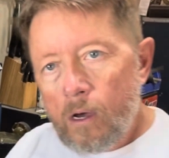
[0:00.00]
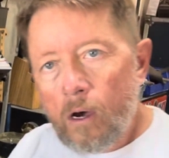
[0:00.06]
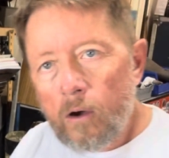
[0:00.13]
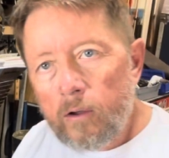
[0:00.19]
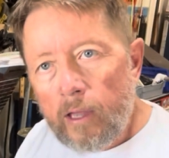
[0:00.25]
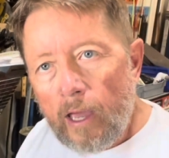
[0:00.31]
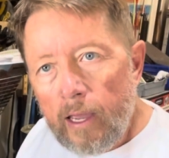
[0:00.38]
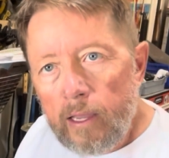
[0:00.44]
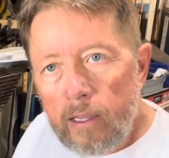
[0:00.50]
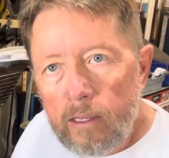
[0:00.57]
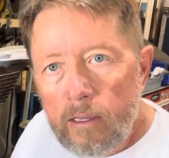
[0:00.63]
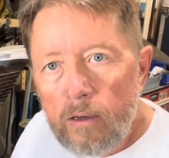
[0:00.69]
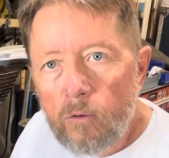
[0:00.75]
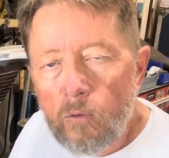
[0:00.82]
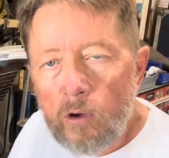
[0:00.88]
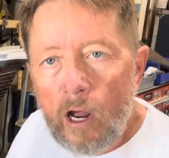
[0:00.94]
Okay,
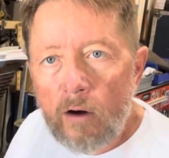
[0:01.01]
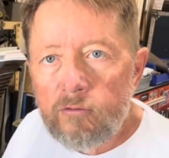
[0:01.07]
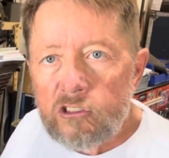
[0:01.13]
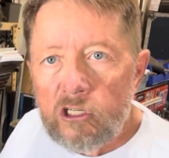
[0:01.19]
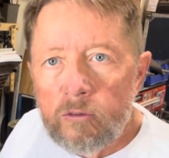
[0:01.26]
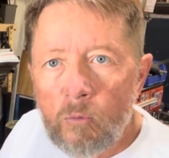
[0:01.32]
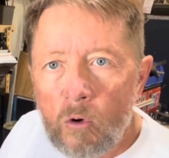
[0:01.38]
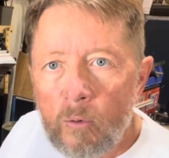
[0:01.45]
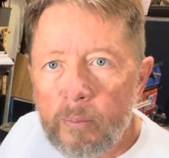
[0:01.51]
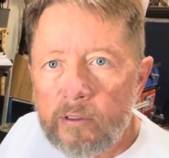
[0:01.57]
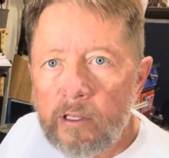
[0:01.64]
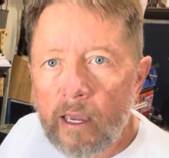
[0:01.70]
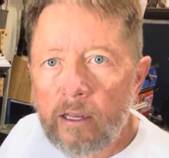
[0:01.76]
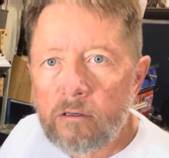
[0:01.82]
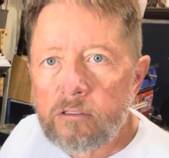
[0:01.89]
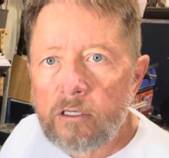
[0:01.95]
we harvested more
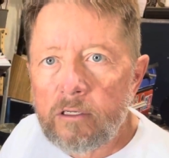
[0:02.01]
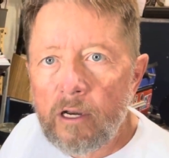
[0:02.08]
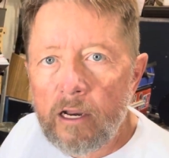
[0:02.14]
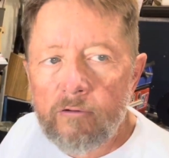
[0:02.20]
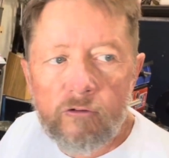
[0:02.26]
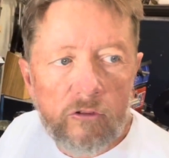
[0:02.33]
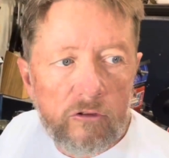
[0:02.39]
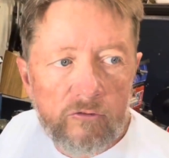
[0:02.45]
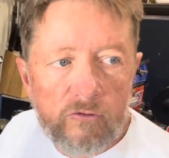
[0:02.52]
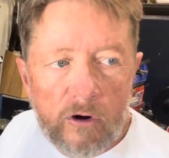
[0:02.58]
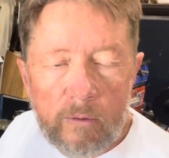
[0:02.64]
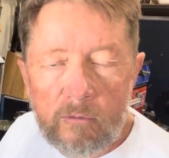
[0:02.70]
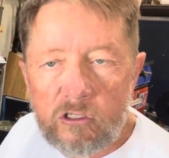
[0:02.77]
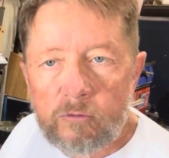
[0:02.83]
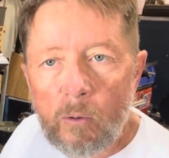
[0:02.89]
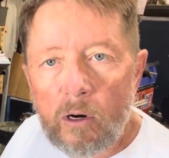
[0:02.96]
potatoes today for the
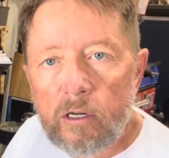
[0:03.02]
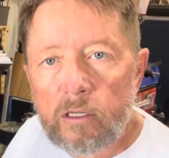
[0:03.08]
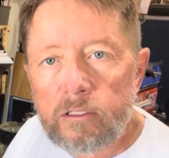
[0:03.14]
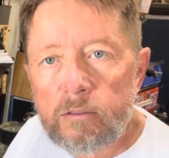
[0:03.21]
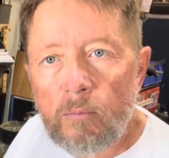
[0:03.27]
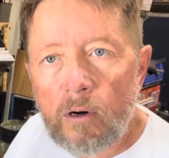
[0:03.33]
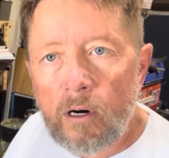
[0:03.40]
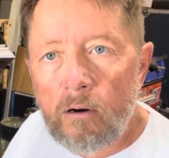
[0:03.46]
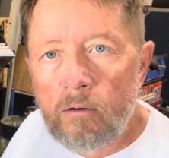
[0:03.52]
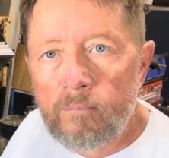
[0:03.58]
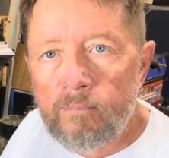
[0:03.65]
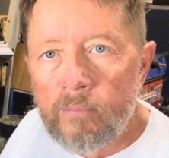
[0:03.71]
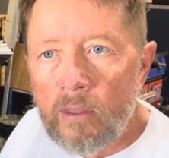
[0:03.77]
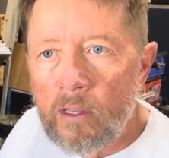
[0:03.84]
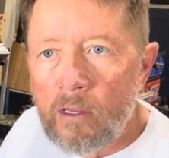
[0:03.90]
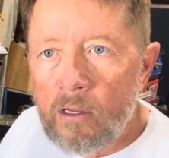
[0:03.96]
farmer's market tomorrow.
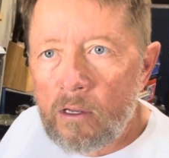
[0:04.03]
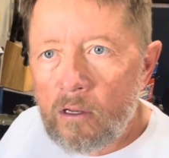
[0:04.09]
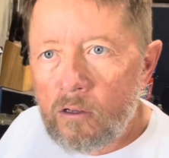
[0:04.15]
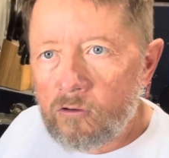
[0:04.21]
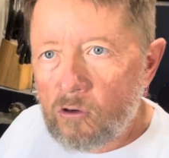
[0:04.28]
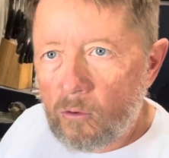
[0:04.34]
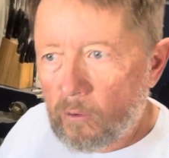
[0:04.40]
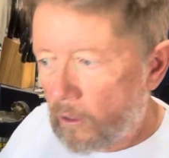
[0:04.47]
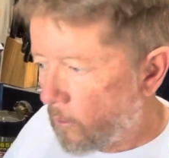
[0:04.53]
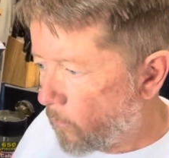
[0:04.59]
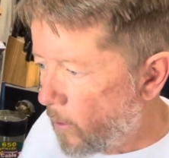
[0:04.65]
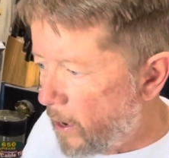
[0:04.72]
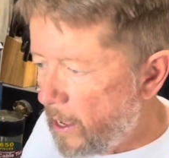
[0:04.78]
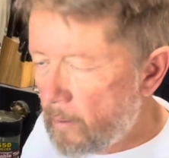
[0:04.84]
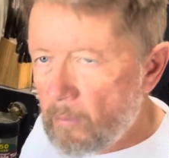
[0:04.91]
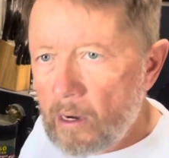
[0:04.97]
So we're gonna
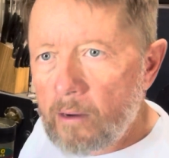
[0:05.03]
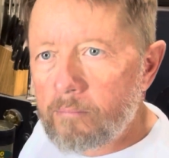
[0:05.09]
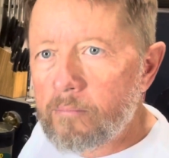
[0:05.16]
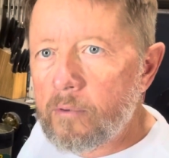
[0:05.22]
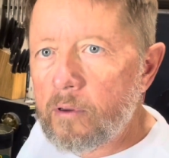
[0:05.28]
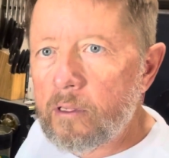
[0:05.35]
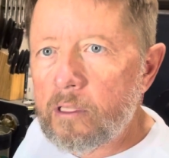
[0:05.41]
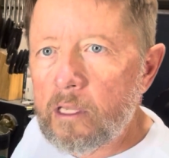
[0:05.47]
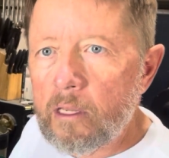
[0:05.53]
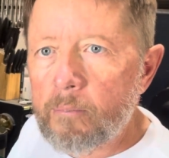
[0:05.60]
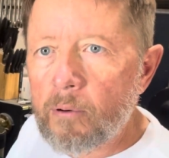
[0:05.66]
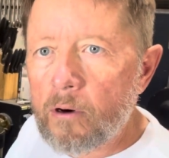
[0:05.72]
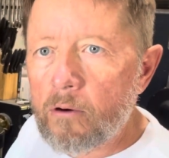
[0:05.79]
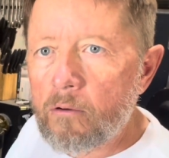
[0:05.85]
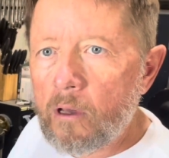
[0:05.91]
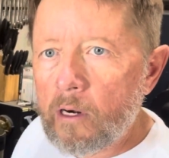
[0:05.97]
weigh them up and keep
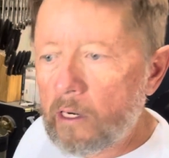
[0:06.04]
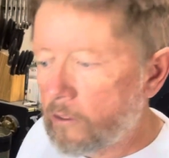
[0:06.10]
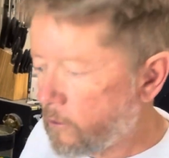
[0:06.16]
our running